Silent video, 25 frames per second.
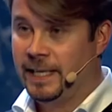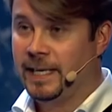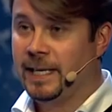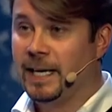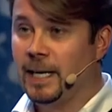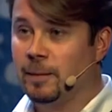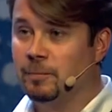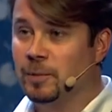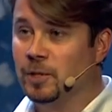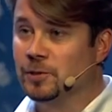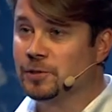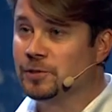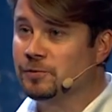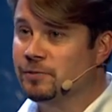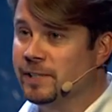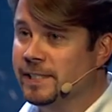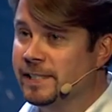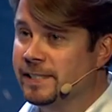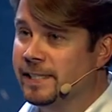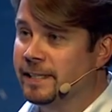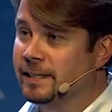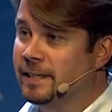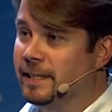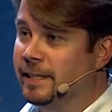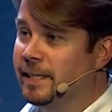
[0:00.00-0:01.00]
And most
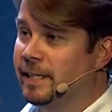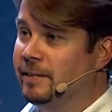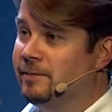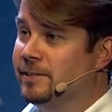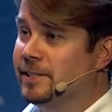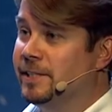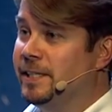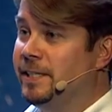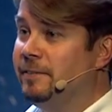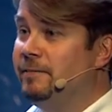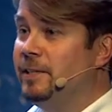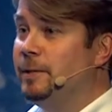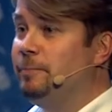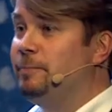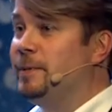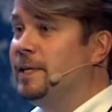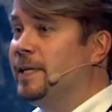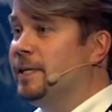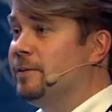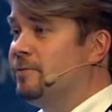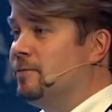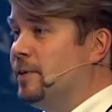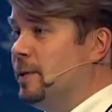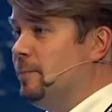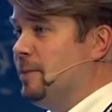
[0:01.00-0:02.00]
recently, I was EVP
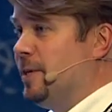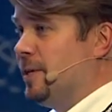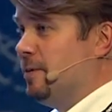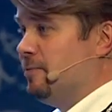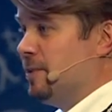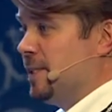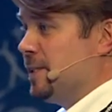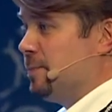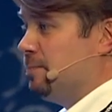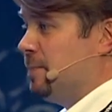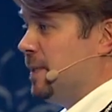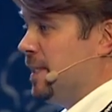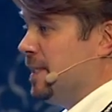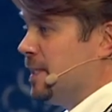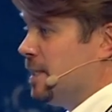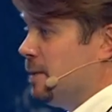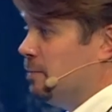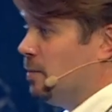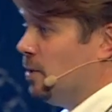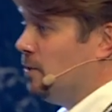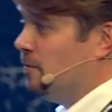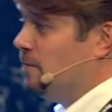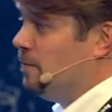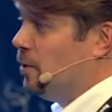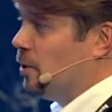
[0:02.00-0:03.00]
at Remedy
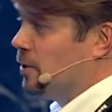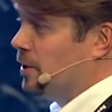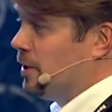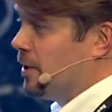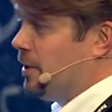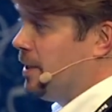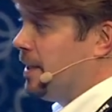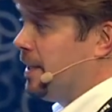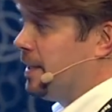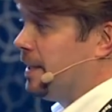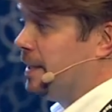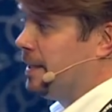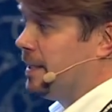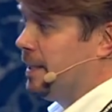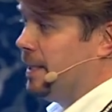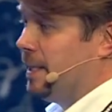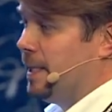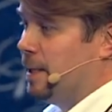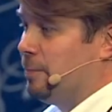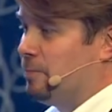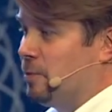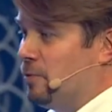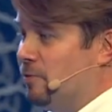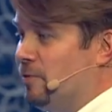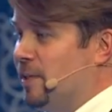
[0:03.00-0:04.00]
responsible for their digital
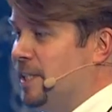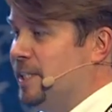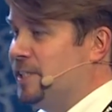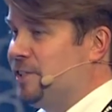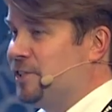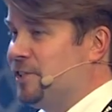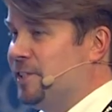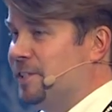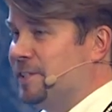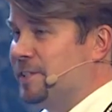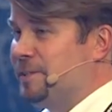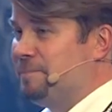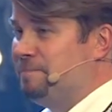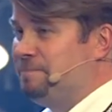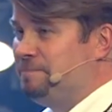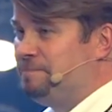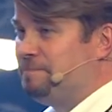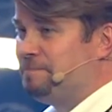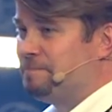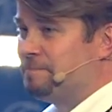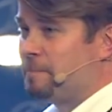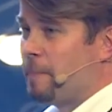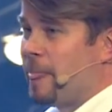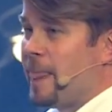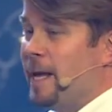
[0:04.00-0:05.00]
operations.
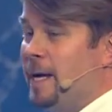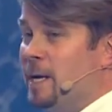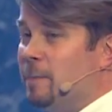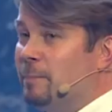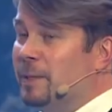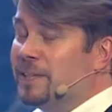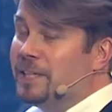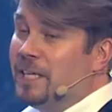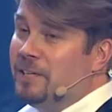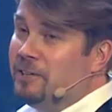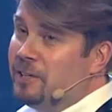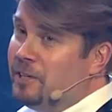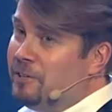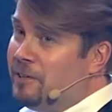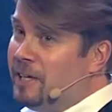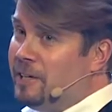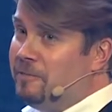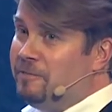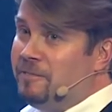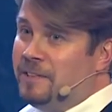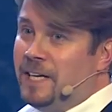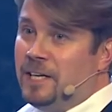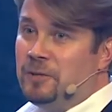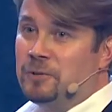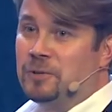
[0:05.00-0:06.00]
But out of our
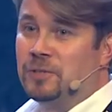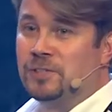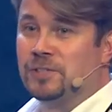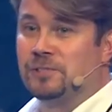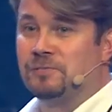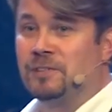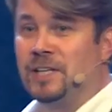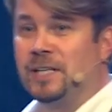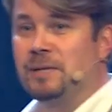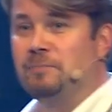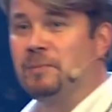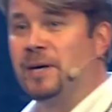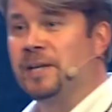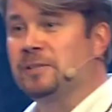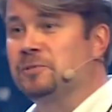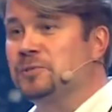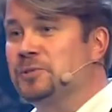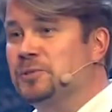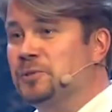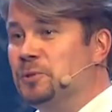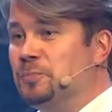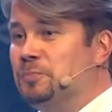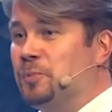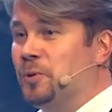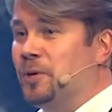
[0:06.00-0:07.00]
founders, really, Markus
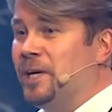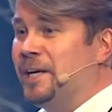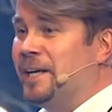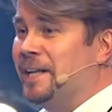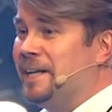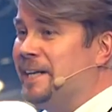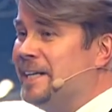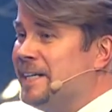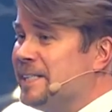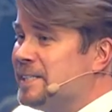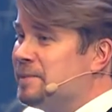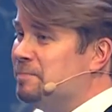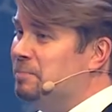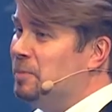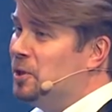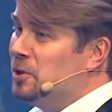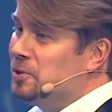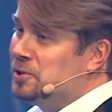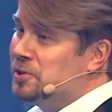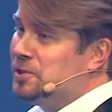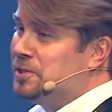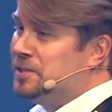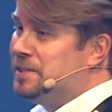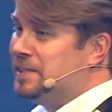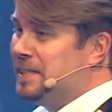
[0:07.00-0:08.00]
Tuppurainen has
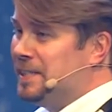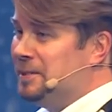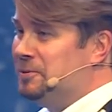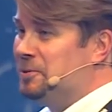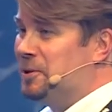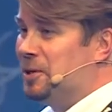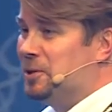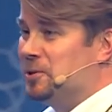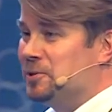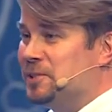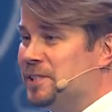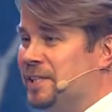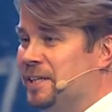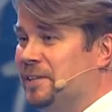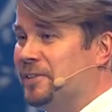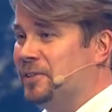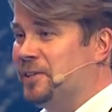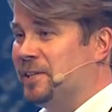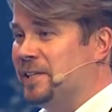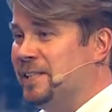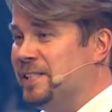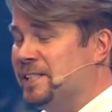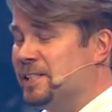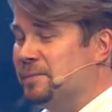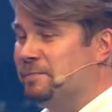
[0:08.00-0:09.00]
most downloads under
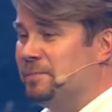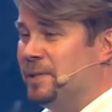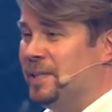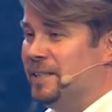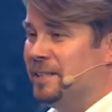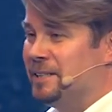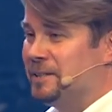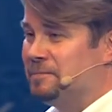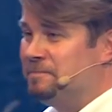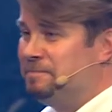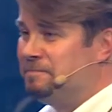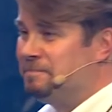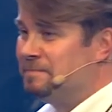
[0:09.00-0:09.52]
his belt.